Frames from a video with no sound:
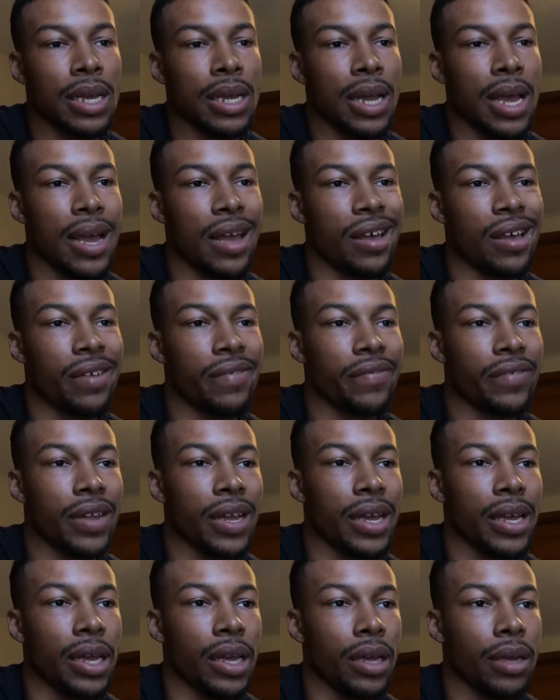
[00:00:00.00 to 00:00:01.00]
have
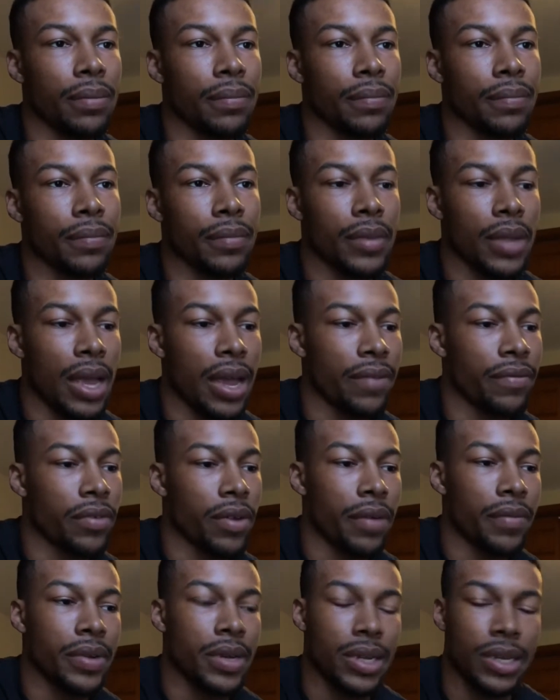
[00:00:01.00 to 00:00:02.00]
you
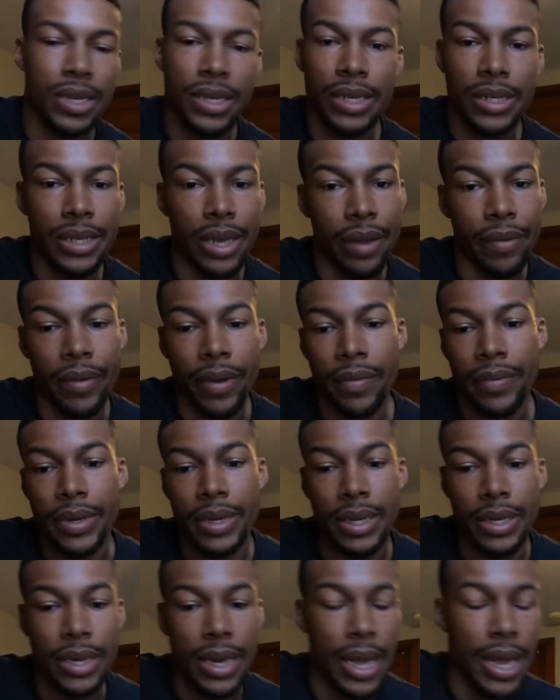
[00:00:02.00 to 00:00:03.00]
ever done this? Have you ever
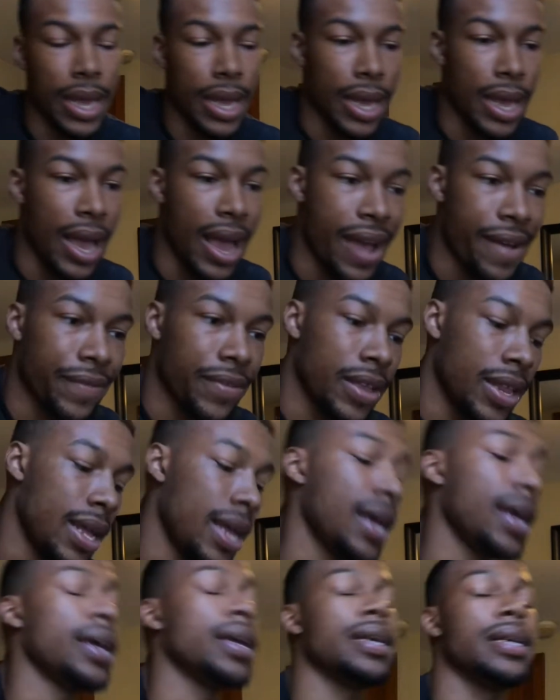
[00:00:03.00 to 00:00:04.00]
done that? After
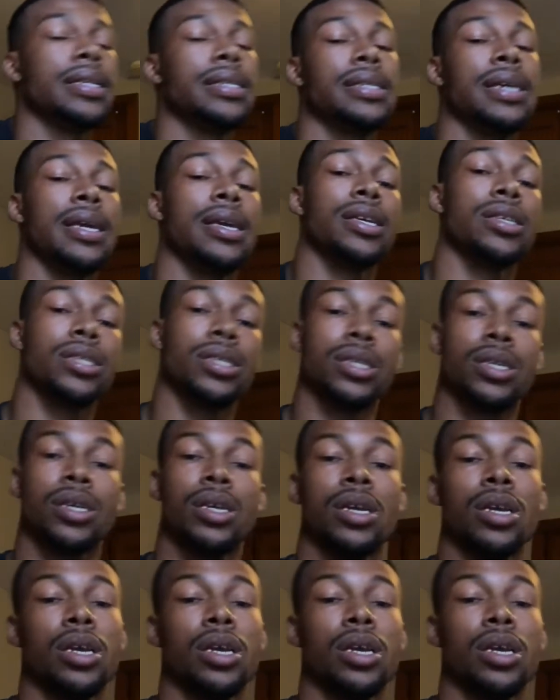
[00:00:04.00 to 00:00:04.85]
that, he takes